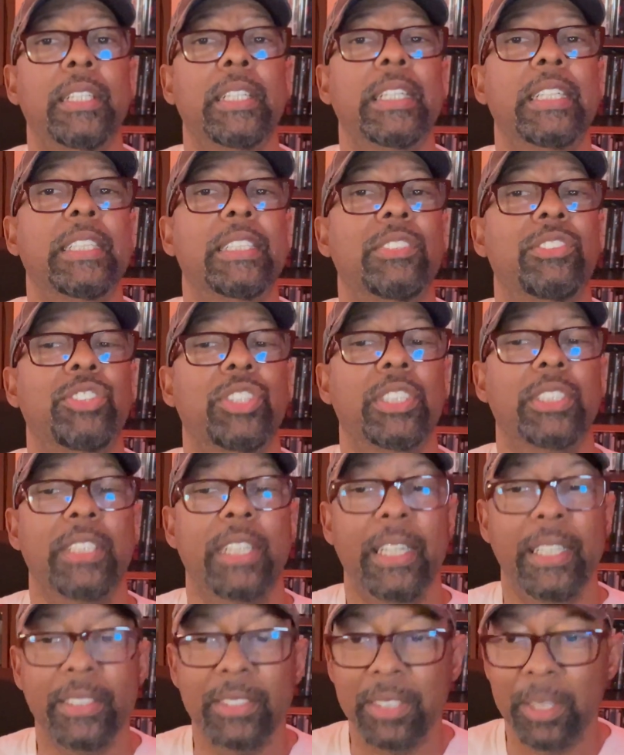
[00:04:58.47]
it just
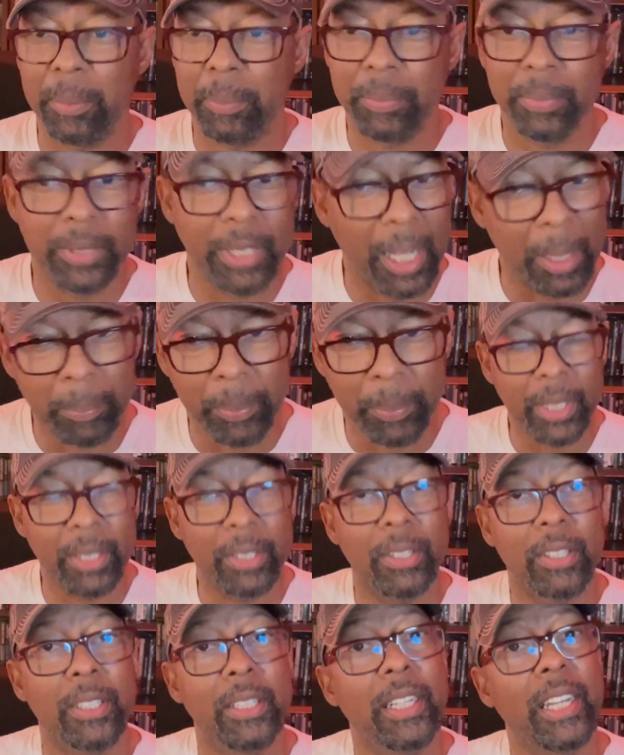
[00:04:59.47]
ends up not
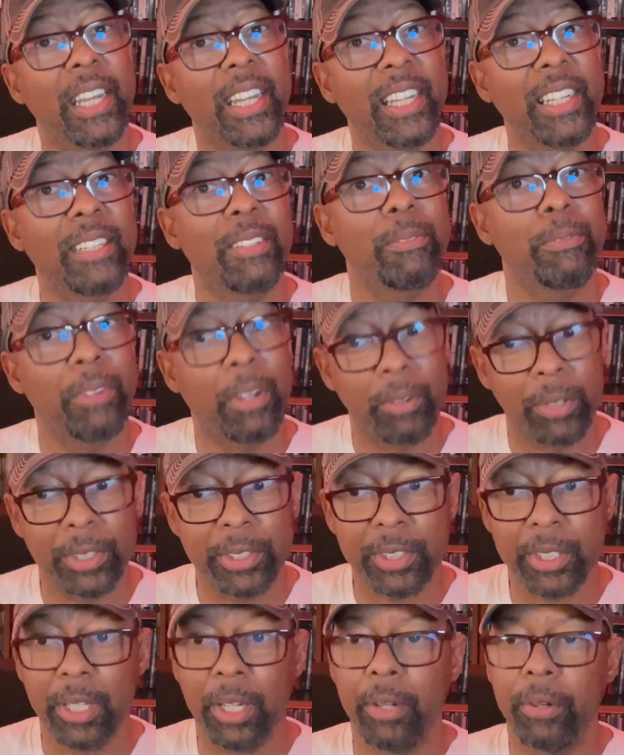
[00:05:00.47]
good and very
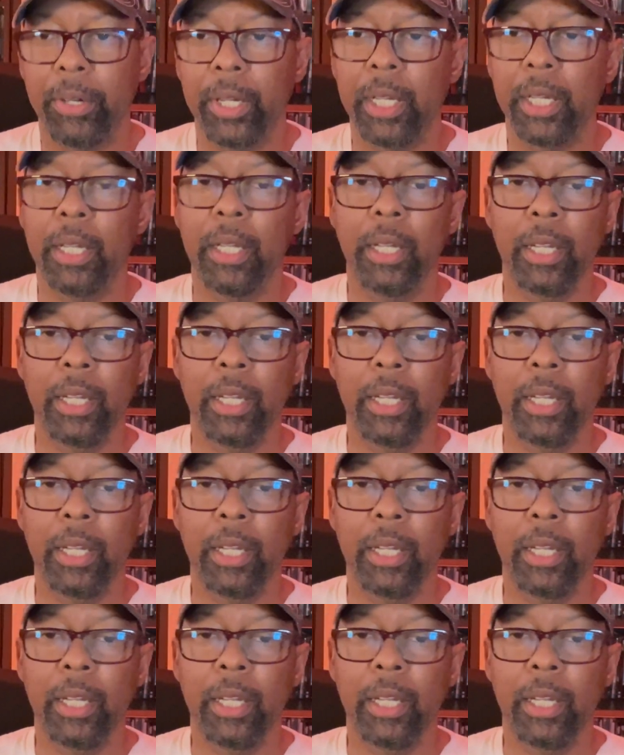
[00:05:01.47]
scary.